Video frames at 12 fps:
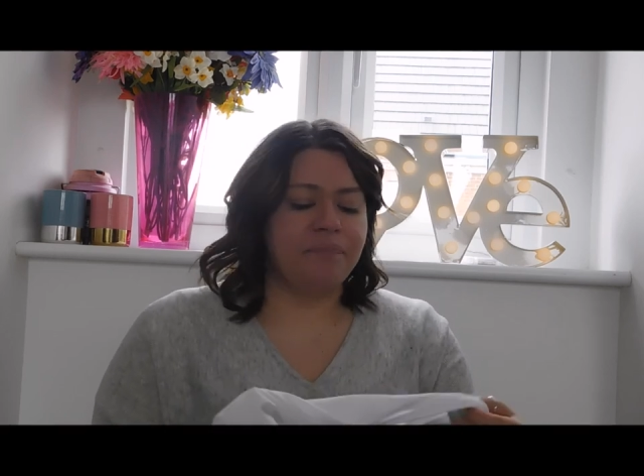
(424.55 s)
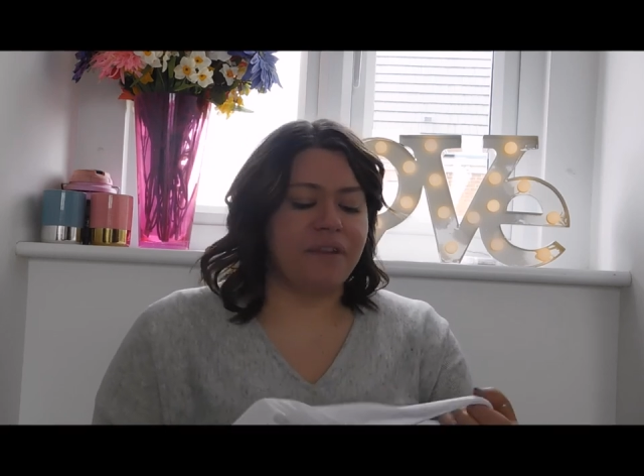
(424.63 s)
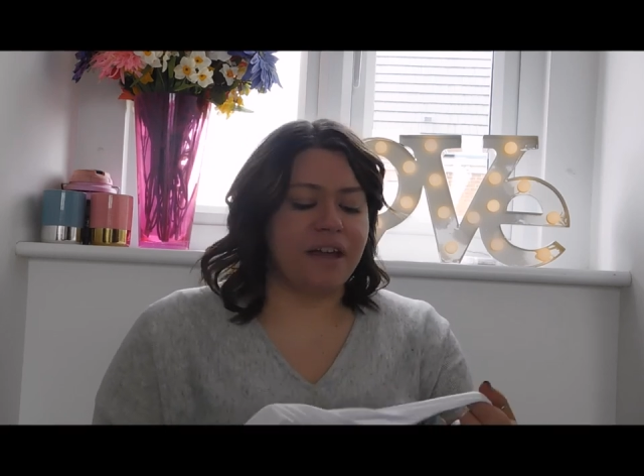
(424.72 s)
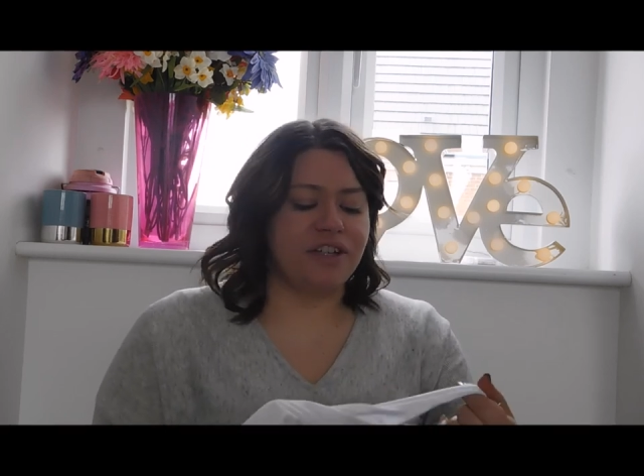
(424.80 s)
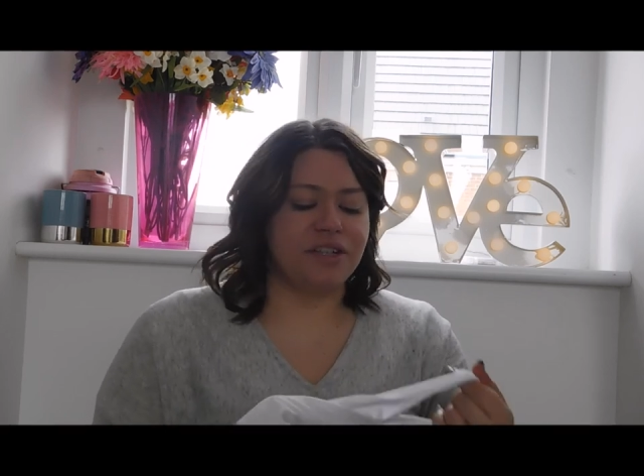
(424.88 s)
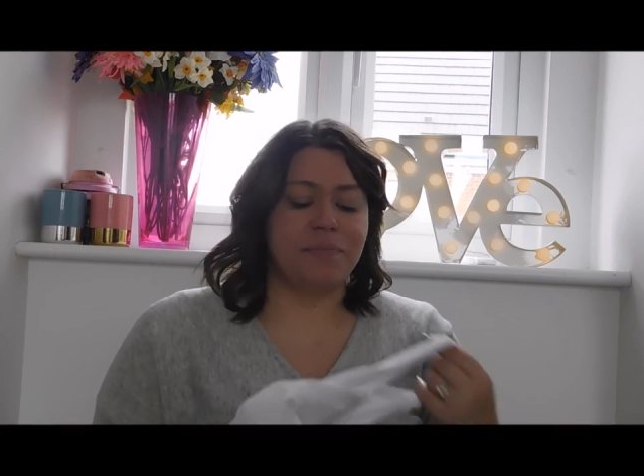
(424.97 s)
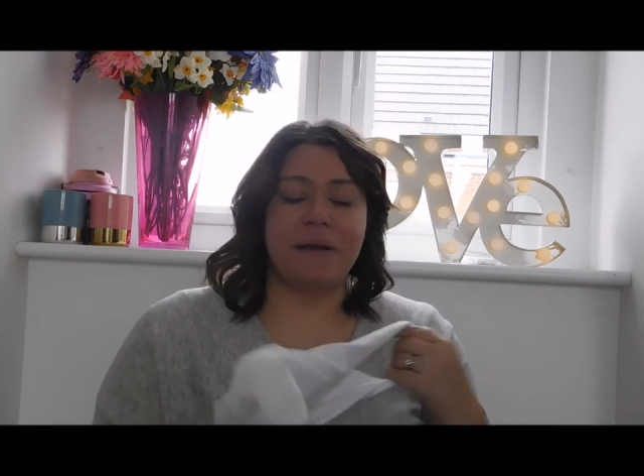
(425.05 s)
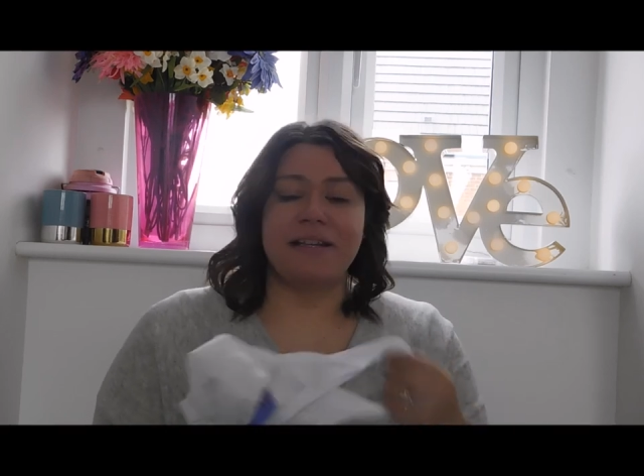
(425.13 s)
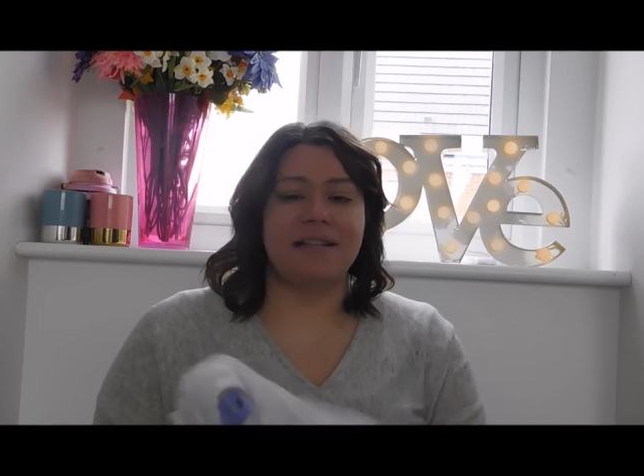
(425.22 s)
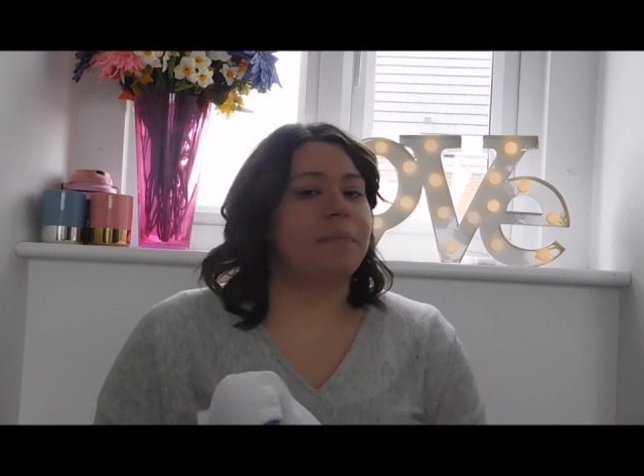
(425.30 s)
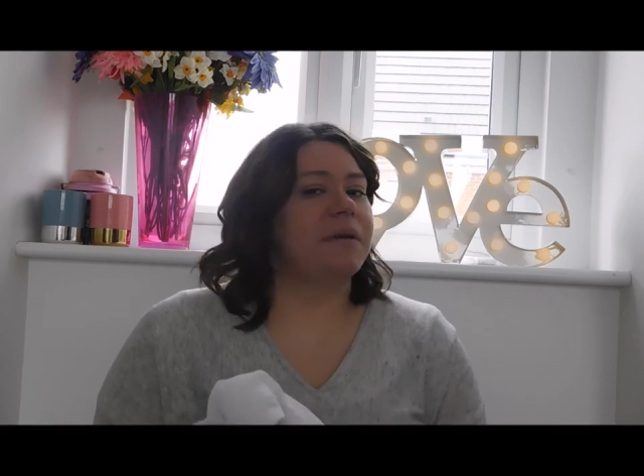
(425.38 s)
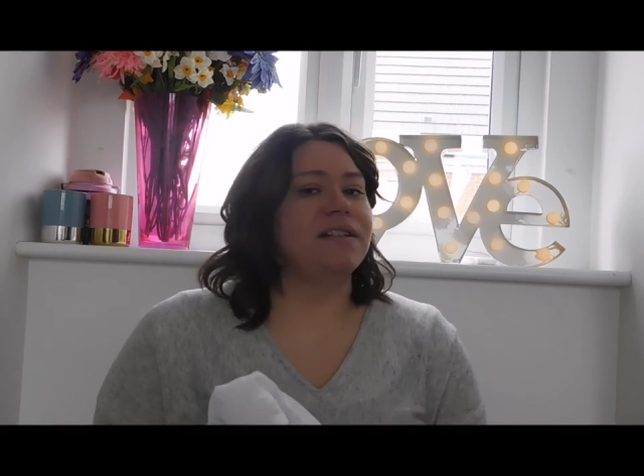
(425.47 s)
they're just
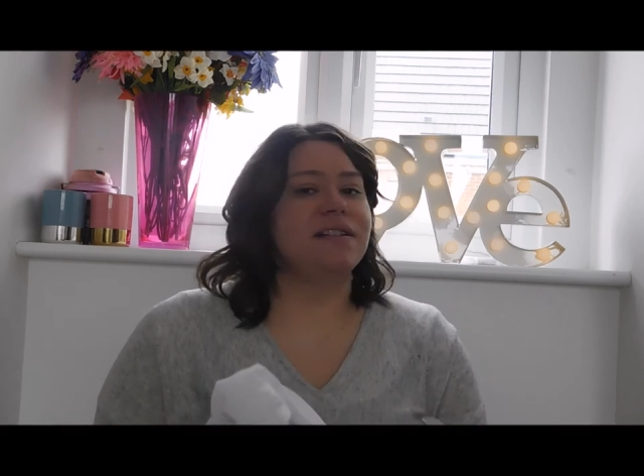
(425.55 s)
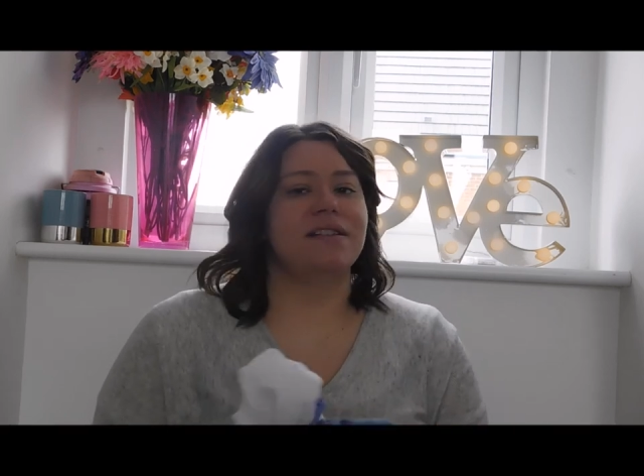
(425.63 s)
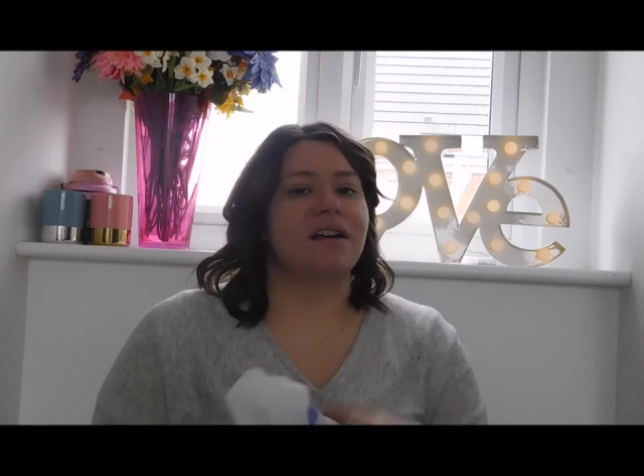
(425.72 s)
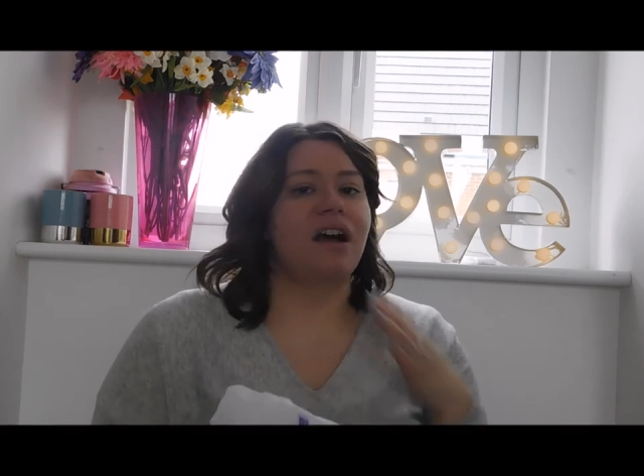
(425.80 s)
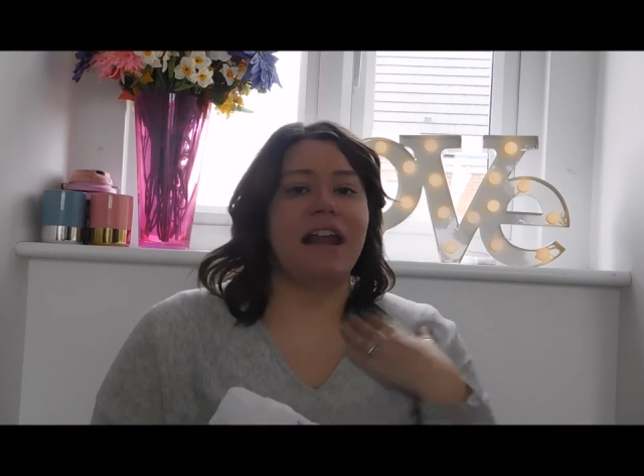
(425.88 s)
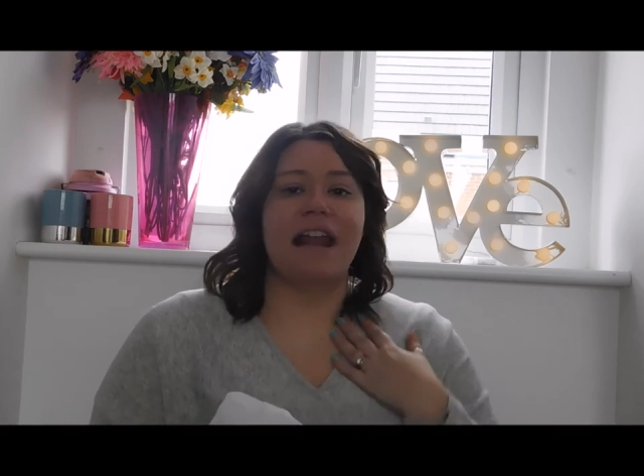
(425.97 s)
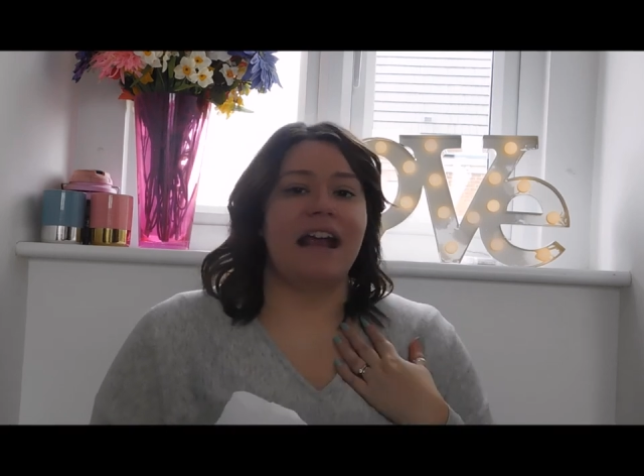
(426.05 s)
basic pieces that I